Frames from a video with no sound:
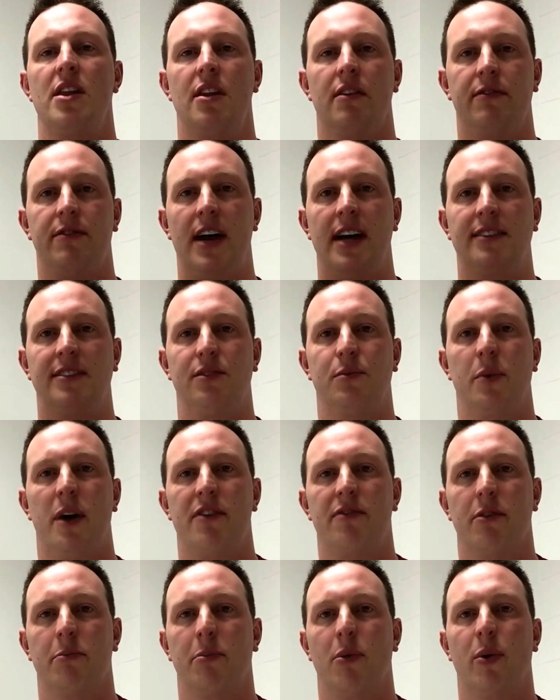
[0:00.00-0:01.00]
fastest way
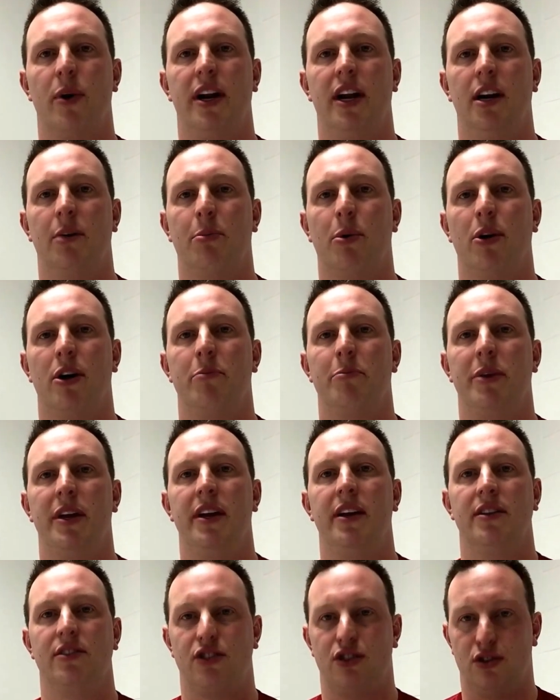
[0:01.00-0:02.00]
from point A to point B
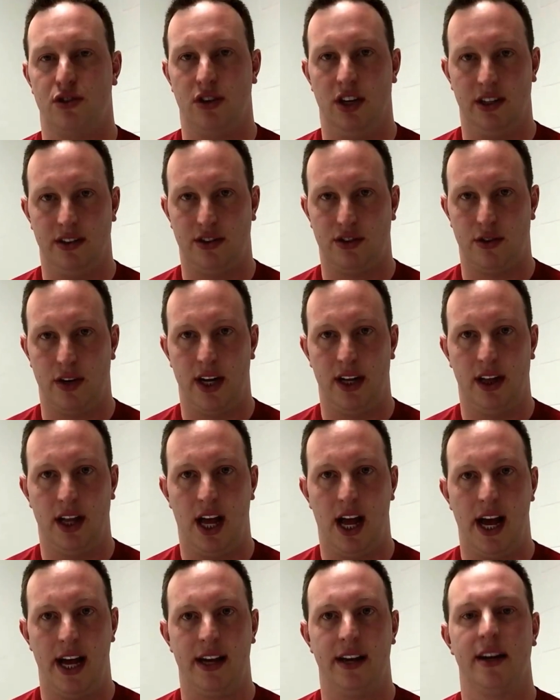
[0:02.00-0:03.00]
is a straight
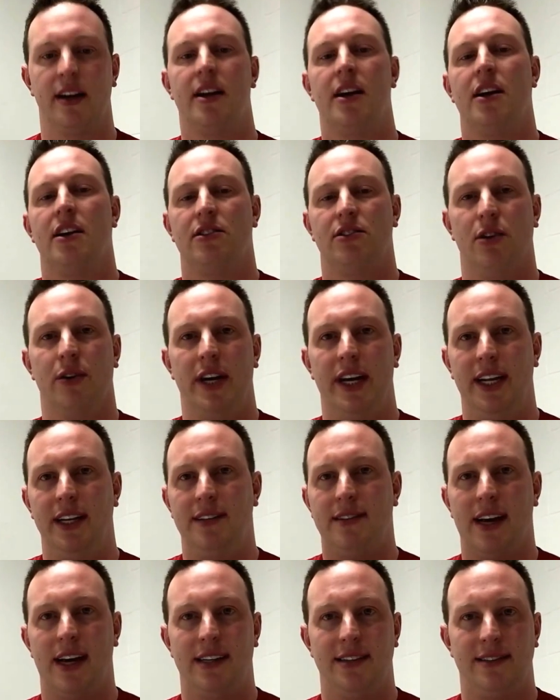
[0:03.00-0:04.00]
line. So any
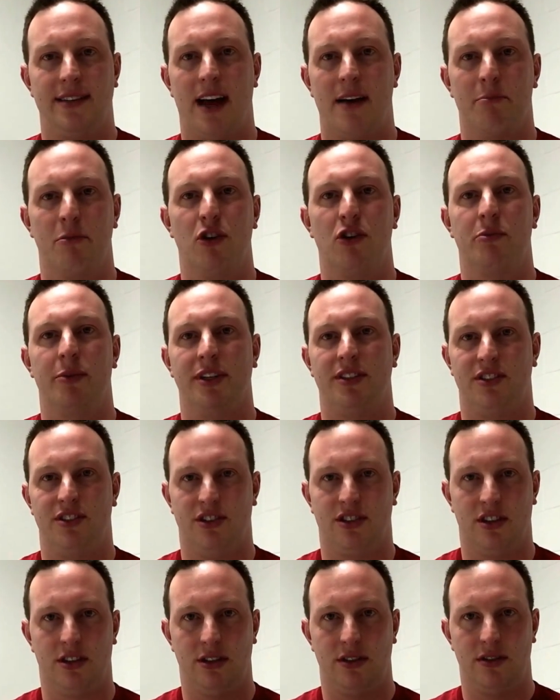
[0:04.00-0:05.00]
side-to-side movement is just
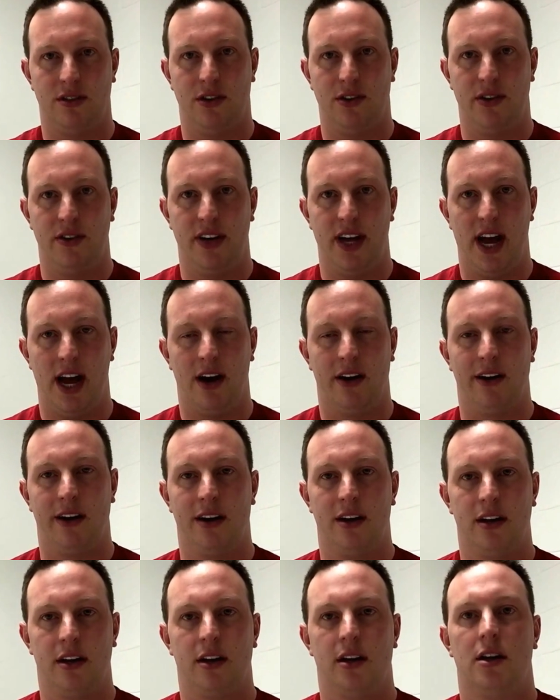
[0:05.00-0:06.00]
going to slow you down.
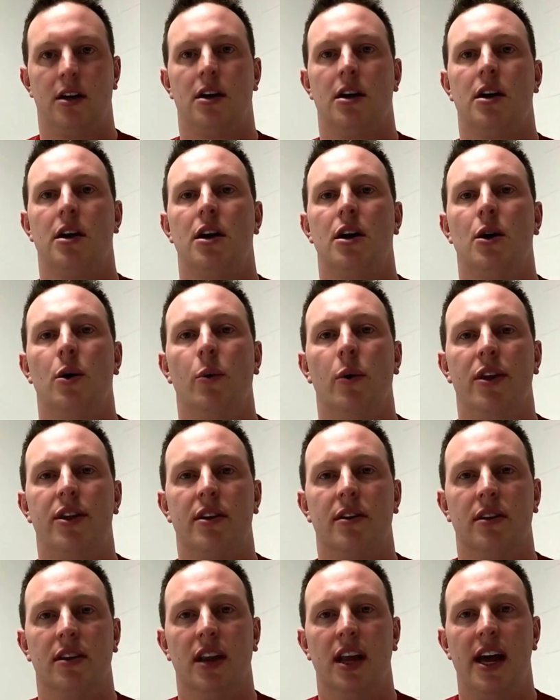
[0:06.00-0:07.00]
With
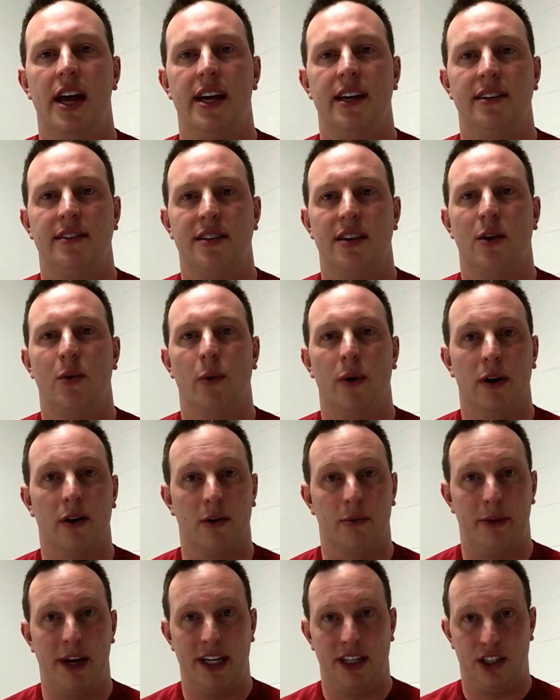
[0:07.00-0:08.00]
your legs, we want to
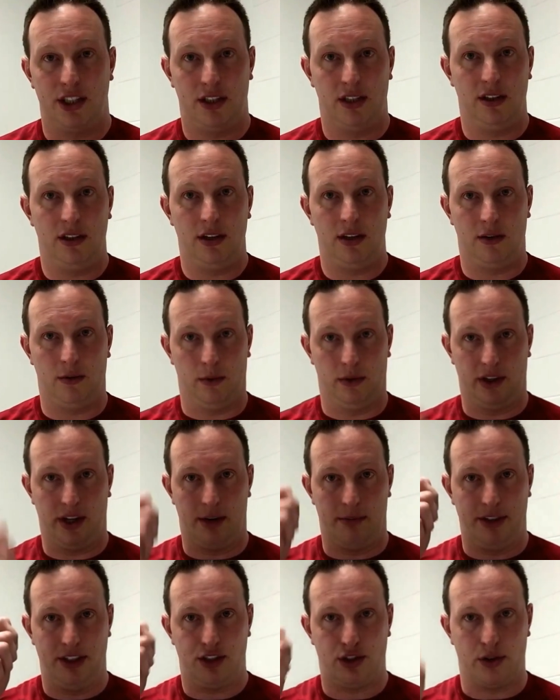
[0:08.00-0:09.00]
make sure we're
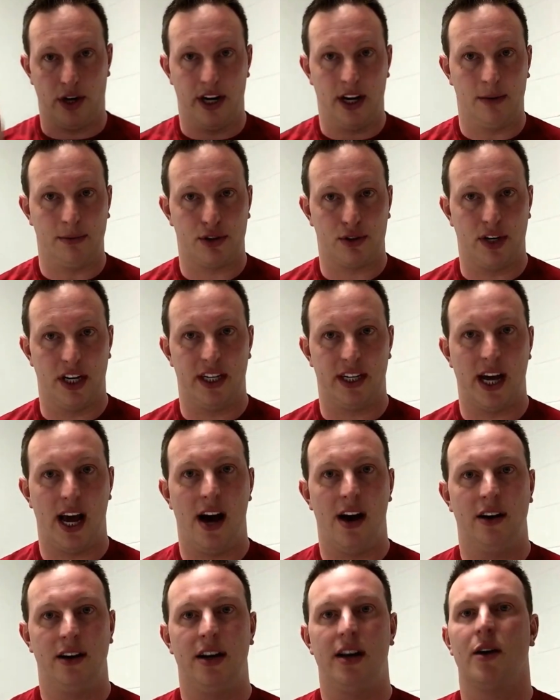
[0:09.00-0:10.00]
coming straight up, straight
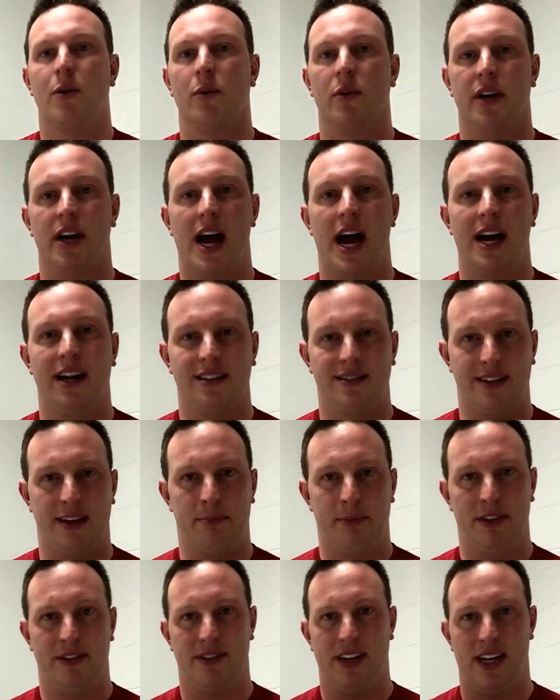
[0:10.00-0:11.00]
down. We're not
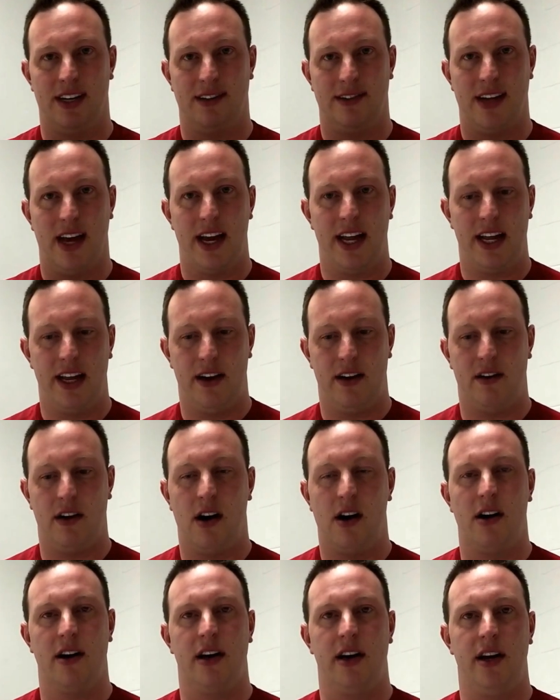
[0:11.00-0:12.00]
stepping side to side here
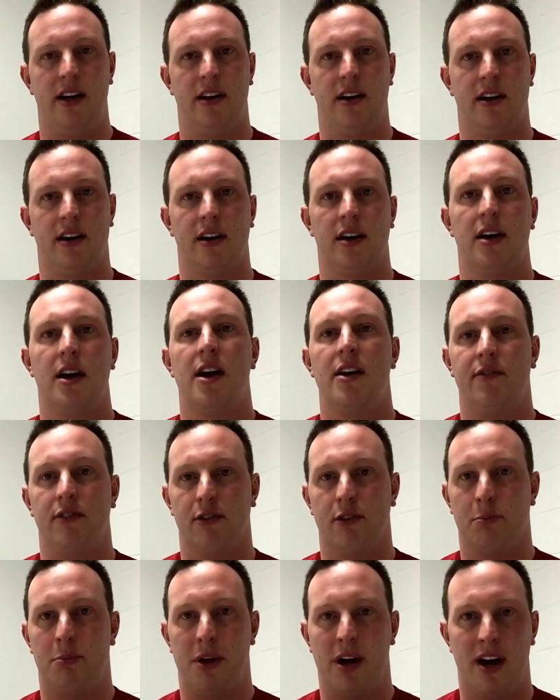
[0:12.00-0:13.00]
either. If you're
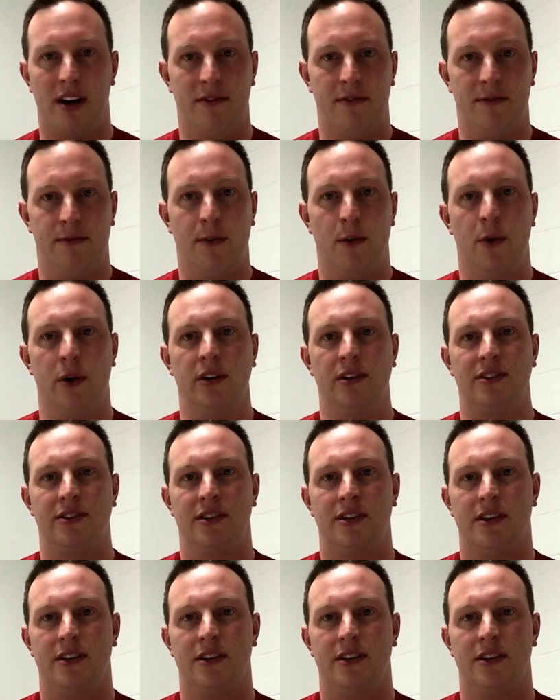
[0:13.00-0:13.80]
applying force